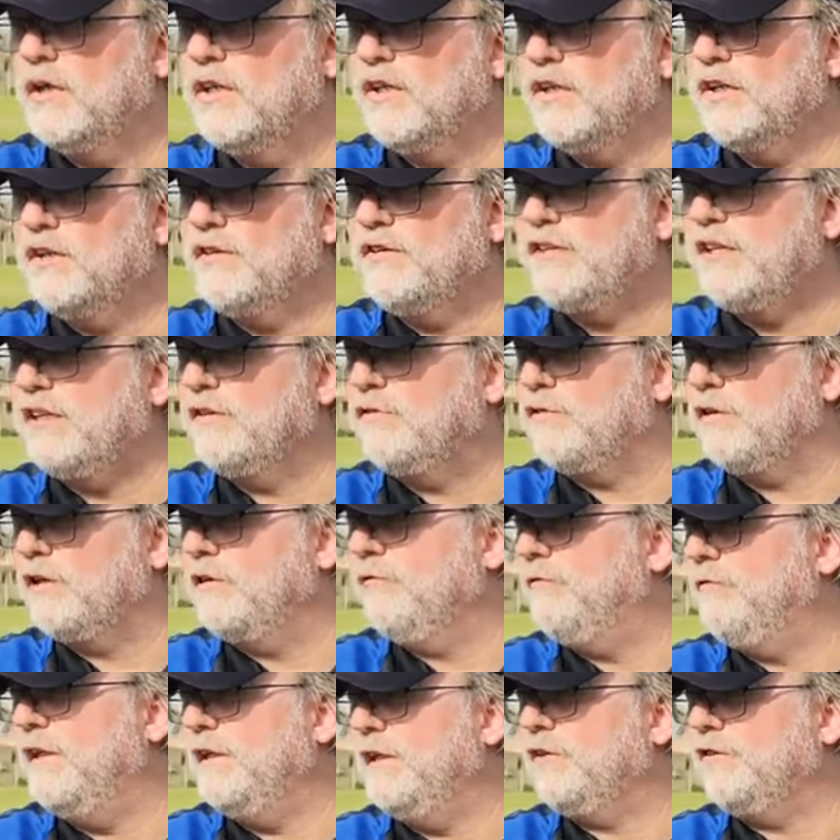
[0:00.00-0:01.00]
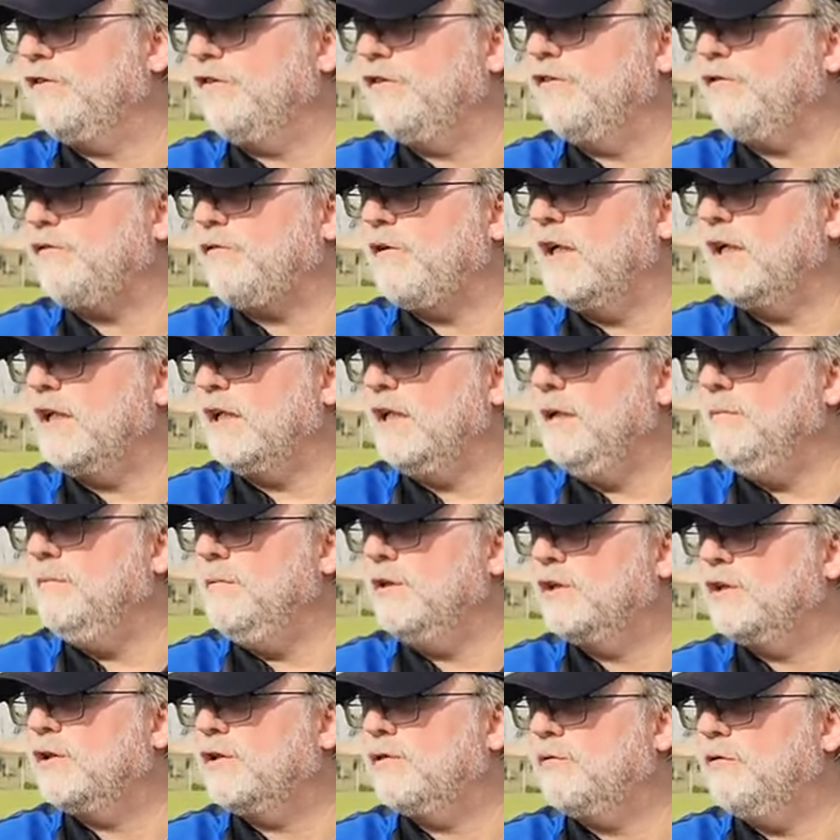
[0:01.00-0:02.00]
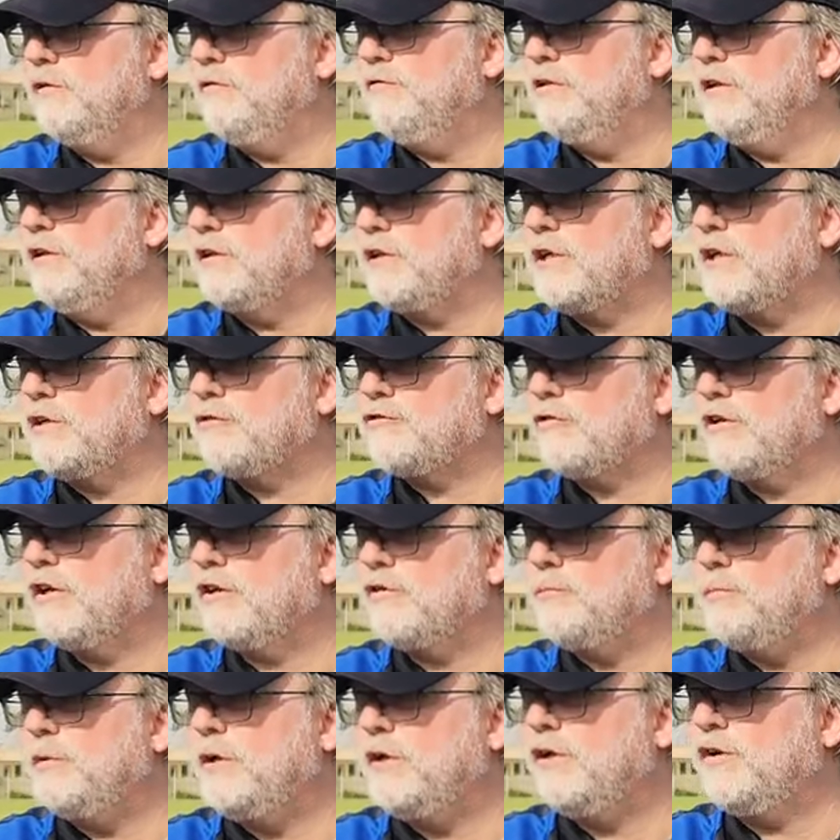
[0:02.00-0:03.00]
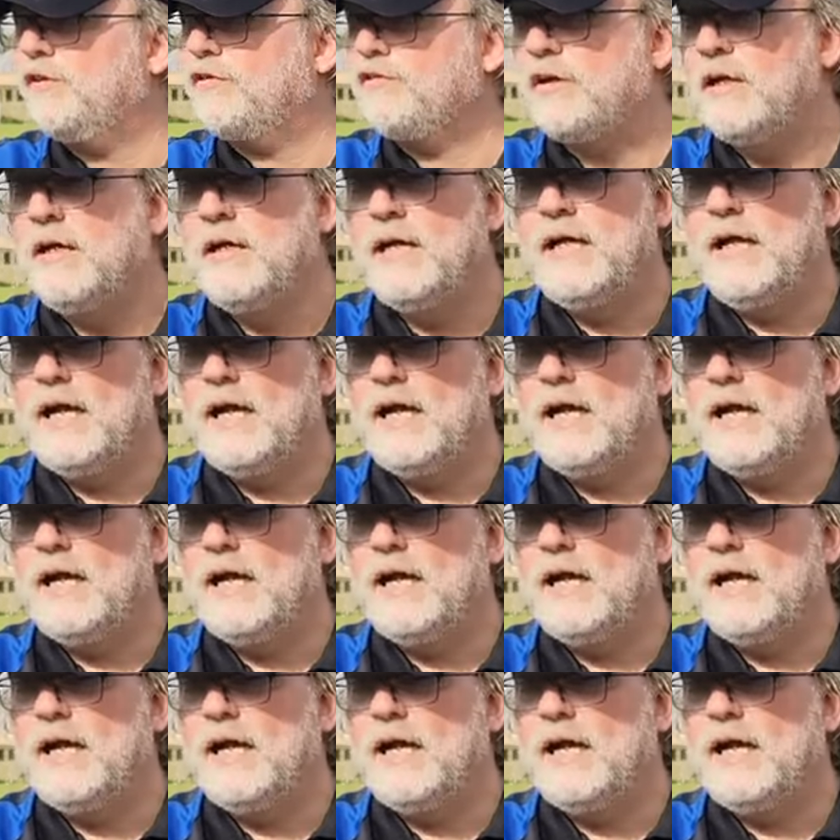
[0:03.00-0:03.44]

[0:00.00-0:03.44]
central defenders is quite limited with international experience.